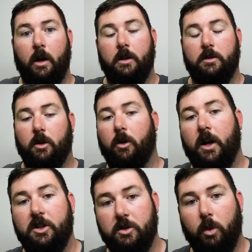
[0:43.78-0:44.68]
So I
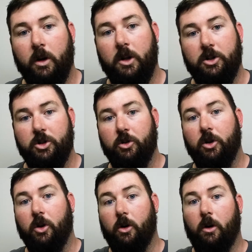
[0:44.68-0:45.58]
just wanted to show
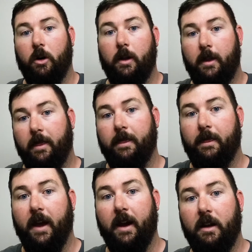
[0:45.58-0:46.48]
y'all
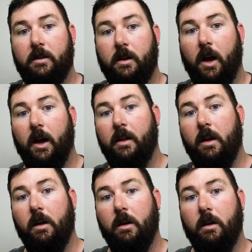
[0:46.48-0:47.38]
that, and
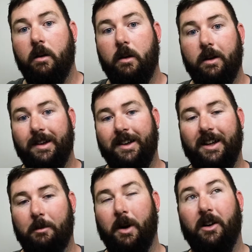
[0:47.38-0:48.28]
then
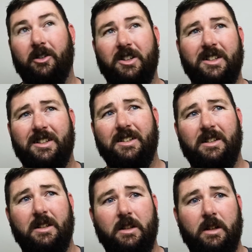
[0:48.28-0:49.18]
in about
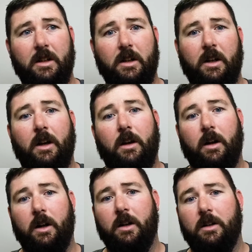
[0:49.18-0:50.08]

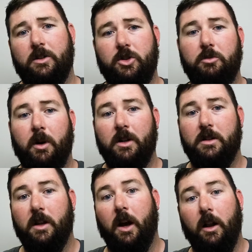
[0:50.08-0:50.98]
2
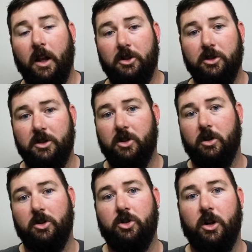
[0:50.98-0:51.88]
months I'll actually
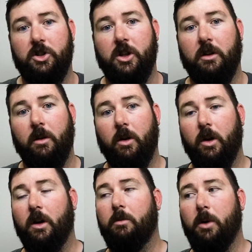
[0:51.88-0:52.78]
start stretching.
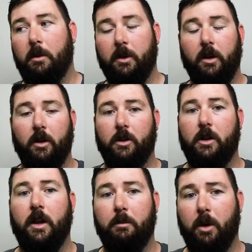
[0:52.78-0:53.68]
Well, probably longer
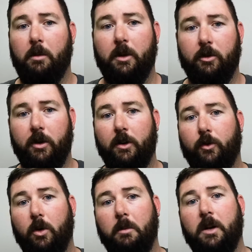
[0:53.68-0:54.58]
than that, probably 3 or
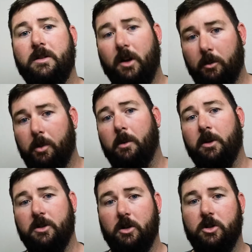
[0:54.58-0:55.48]
4 months. I'll probably
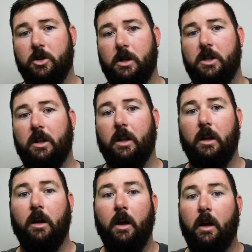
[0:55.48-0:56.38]
start stretching
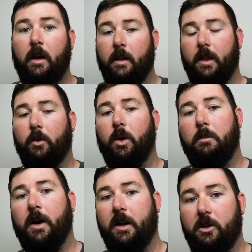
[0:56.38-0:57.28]
then. That way
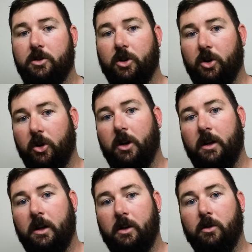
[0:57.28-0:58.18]
my ears are good and
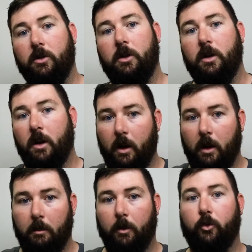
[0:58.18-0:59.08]
healed
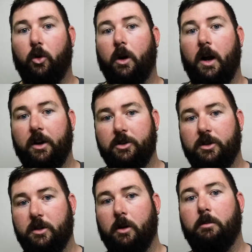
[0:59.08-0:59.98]
before I actually
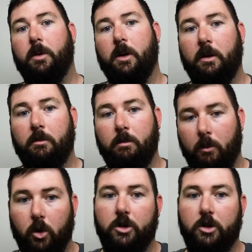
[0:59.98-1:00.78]
start putting more